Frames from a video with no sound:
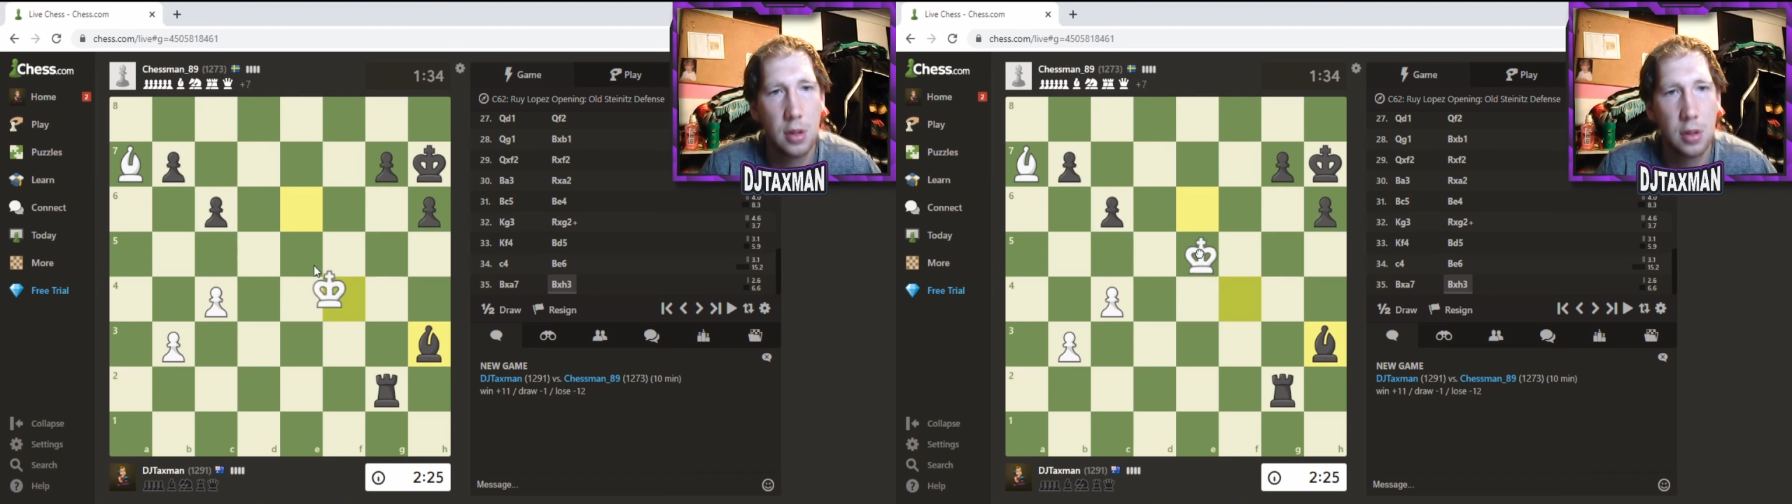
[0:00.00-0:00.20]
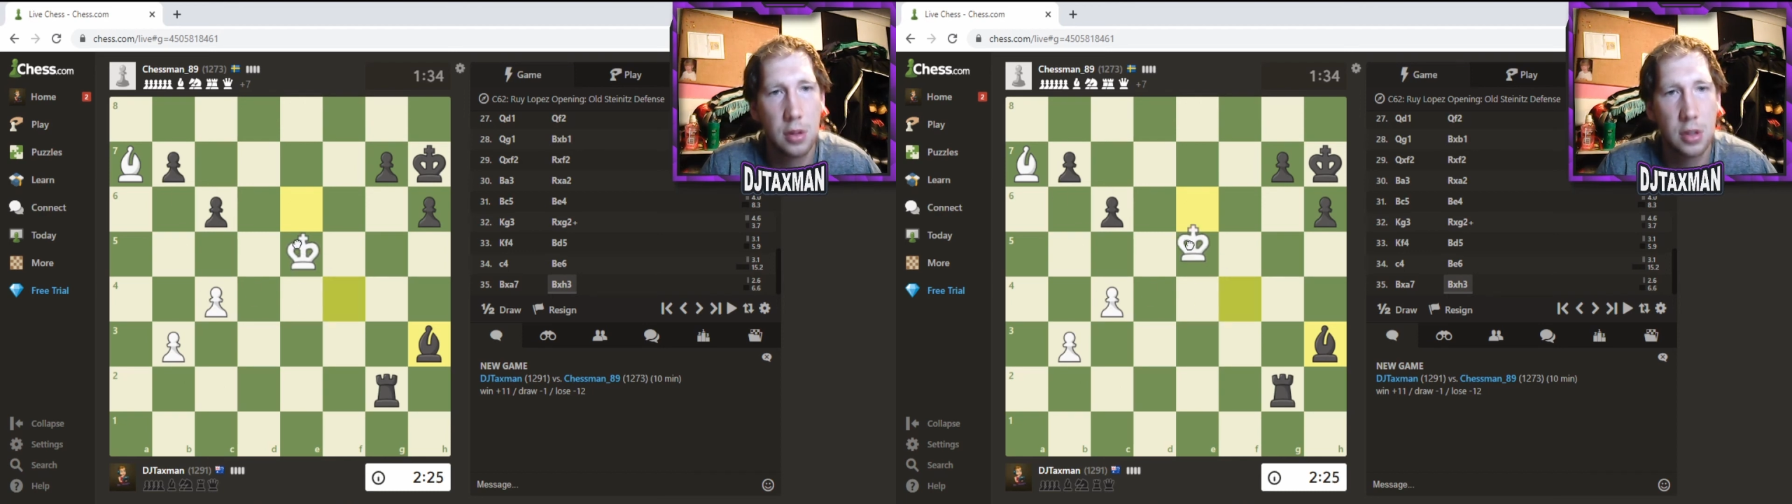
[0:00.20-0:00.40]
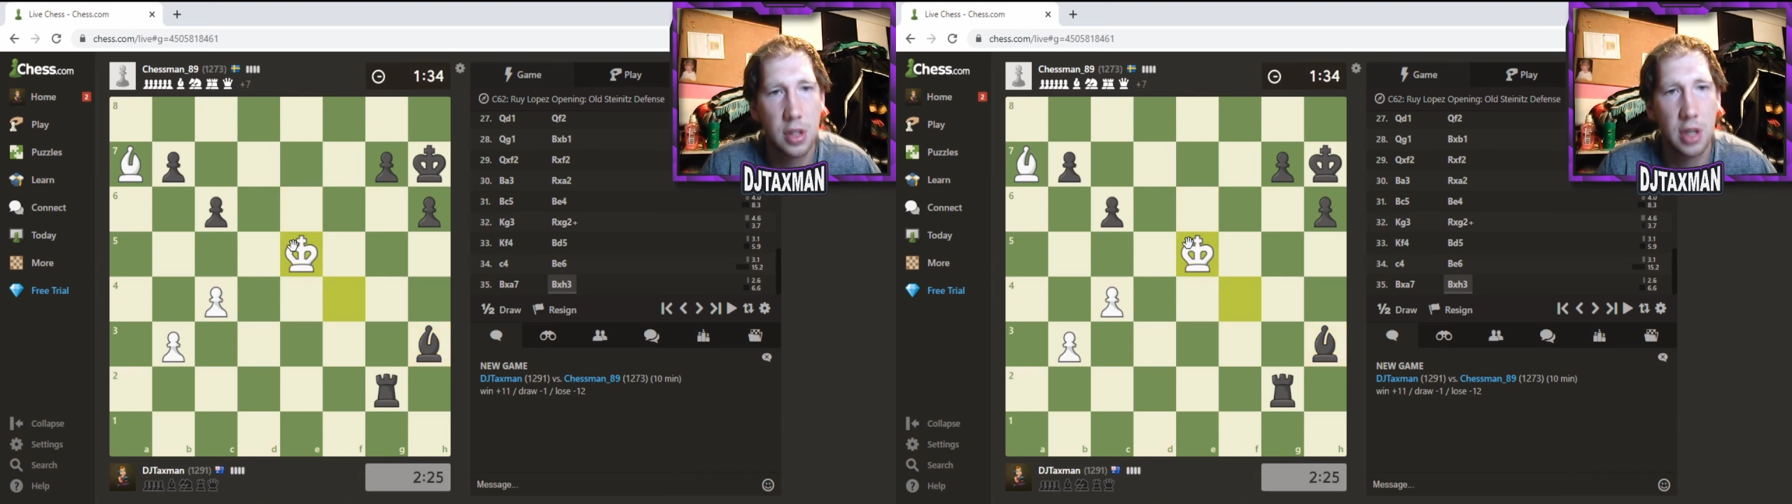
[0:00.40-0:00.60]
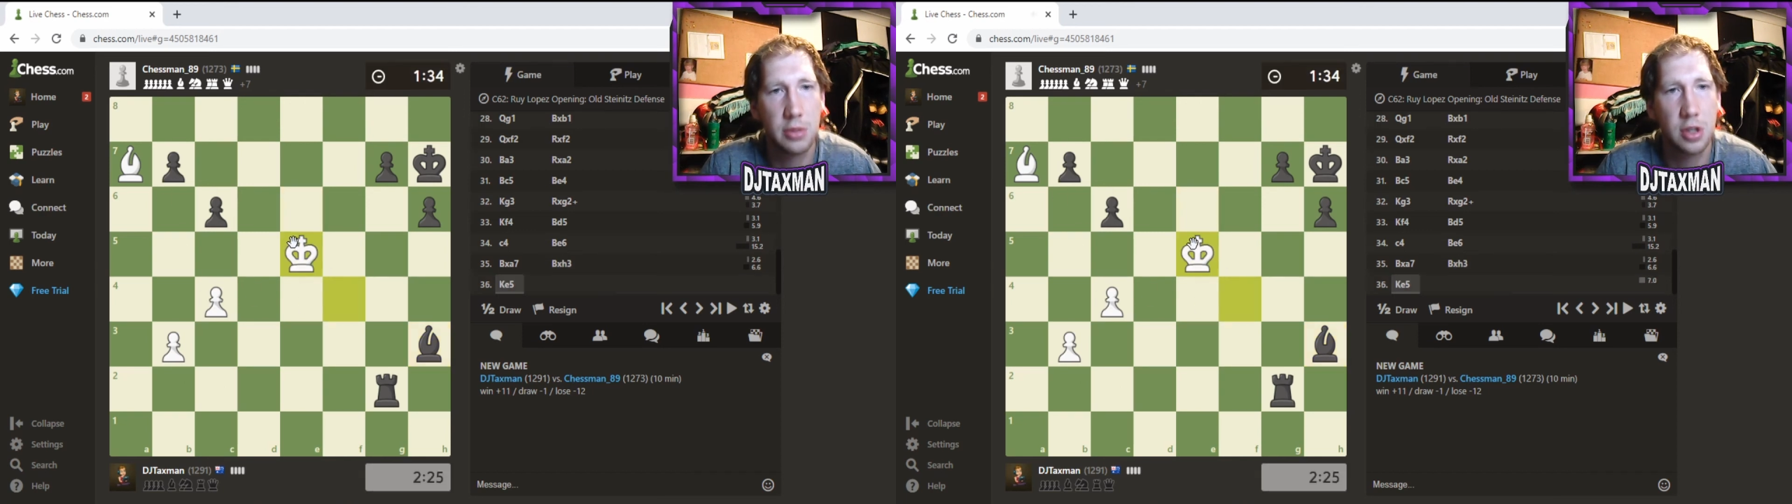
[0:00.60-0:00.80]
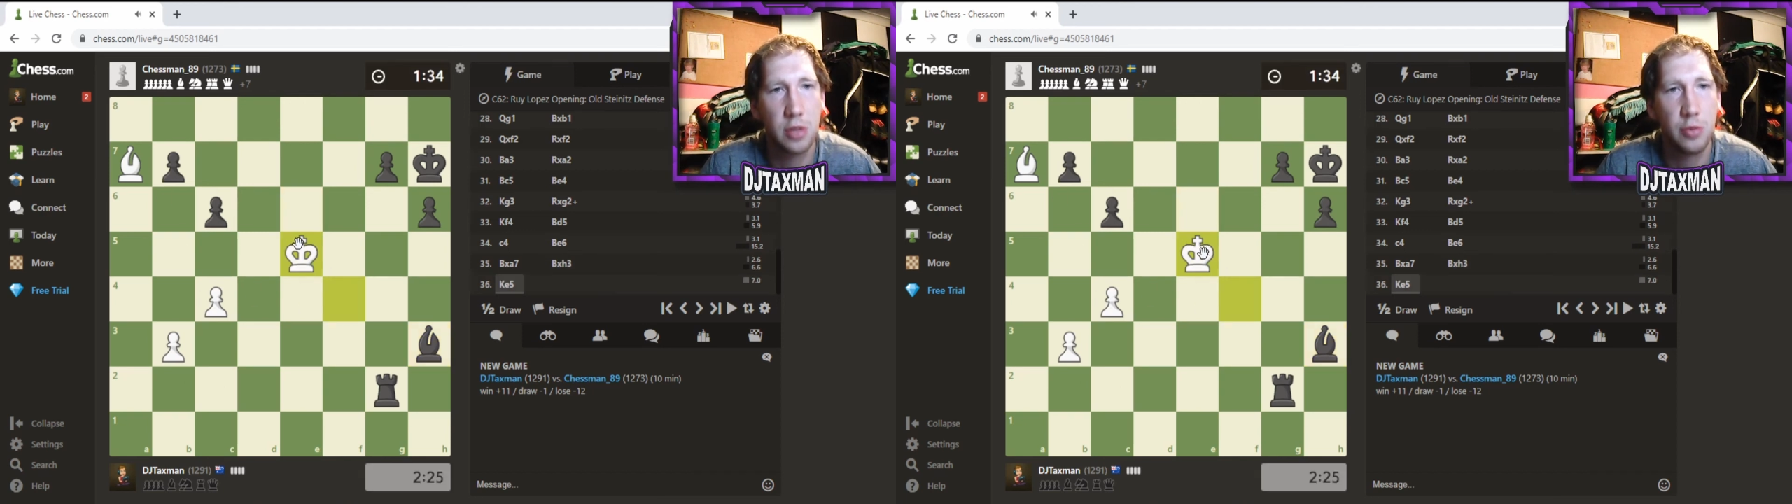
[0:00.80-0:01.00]
So now I'm just
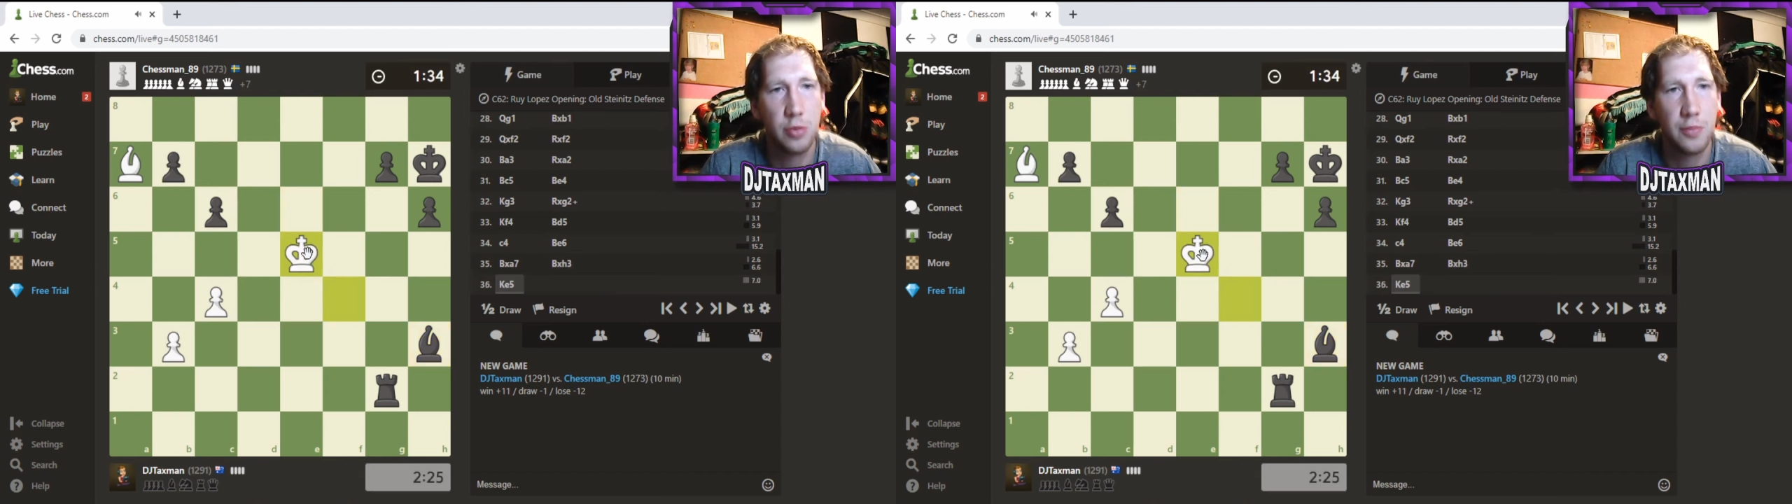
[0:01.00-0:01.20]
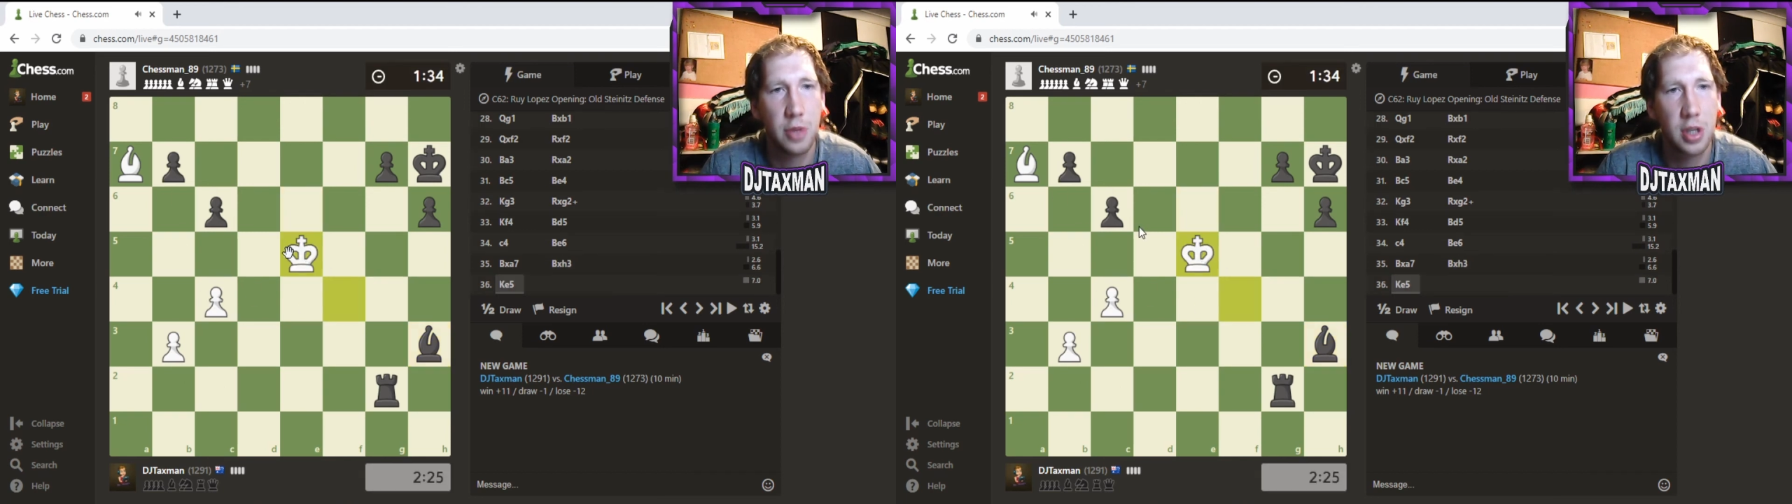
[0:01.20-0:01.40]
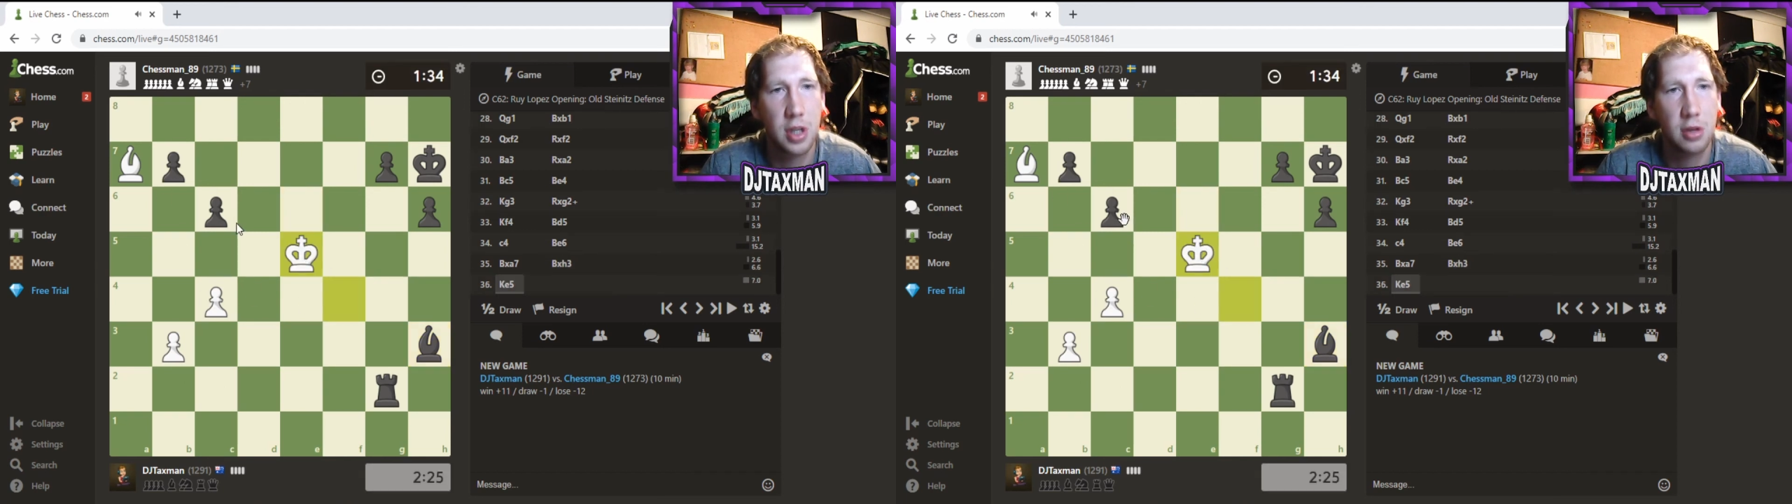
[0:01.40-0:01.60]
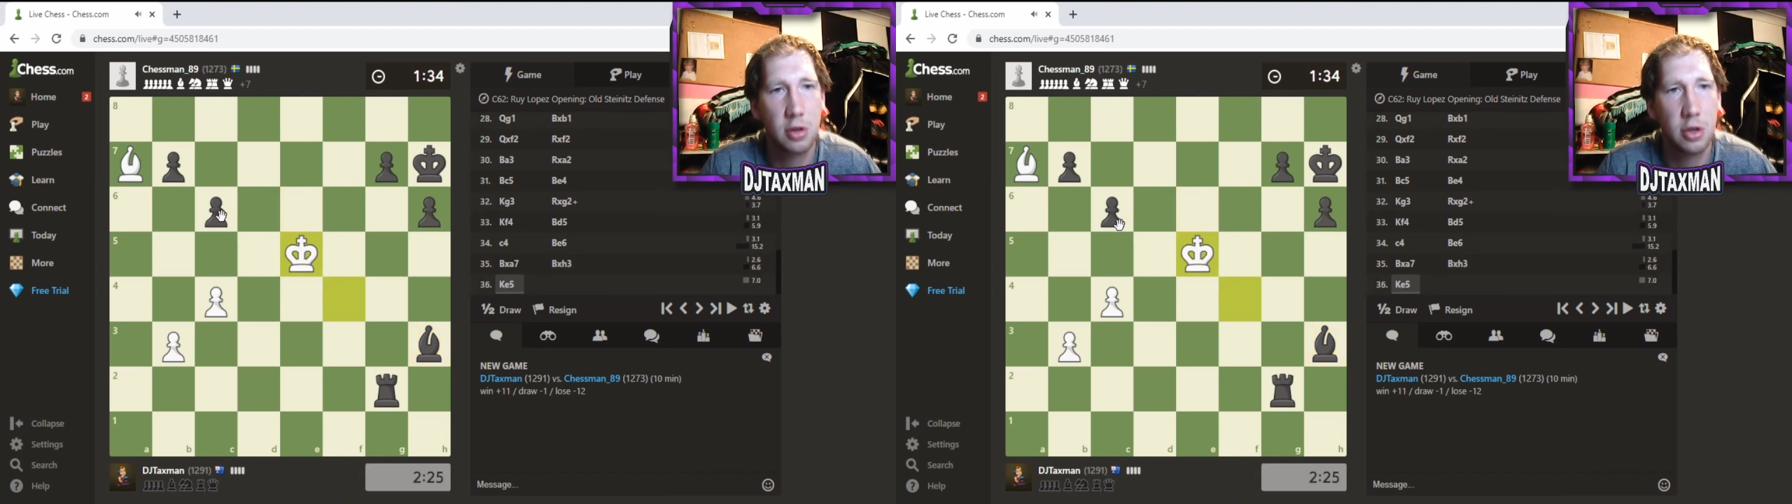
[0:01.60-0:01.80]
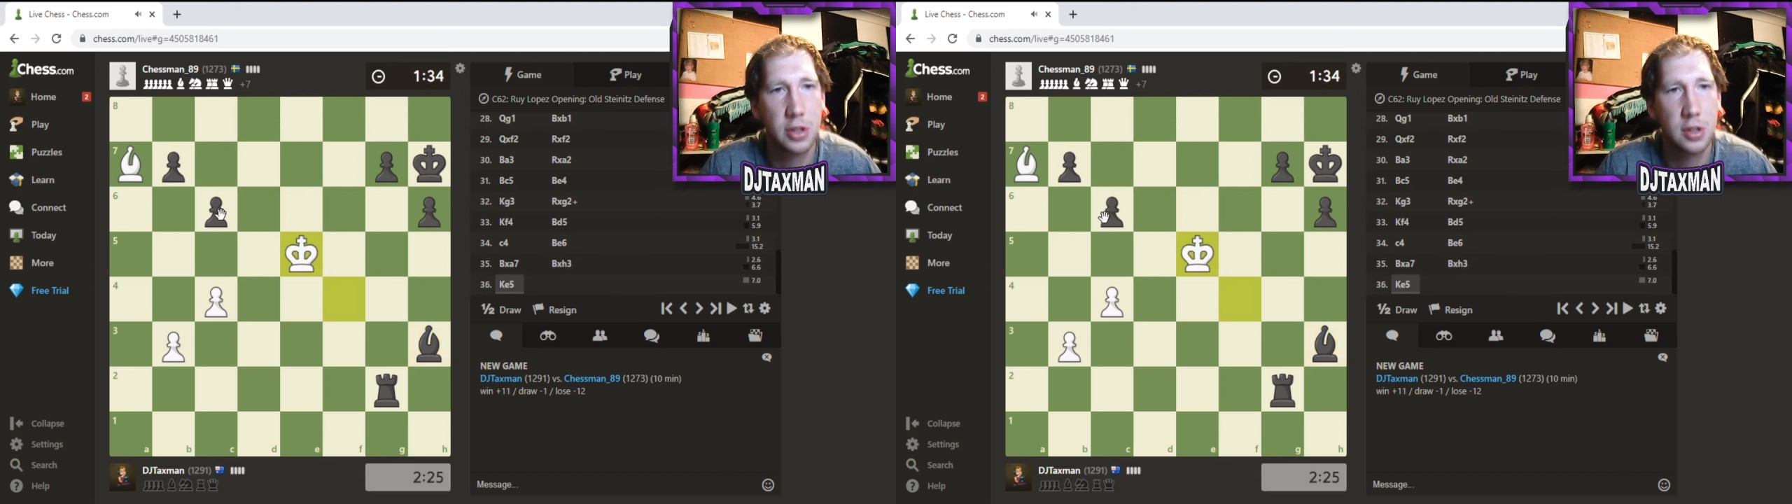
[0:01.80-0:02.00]
going to move my king across